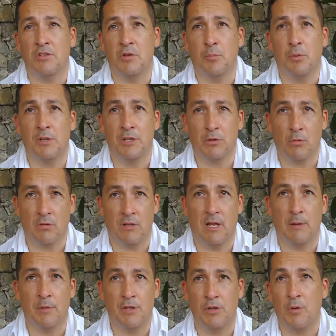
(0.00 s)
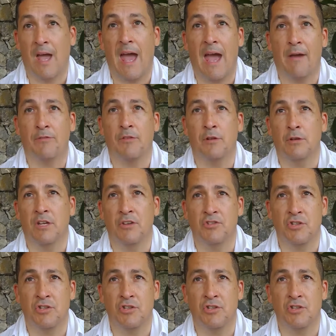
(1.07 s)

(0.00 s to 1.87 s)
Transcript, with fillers: geopolitical climate, you have to look at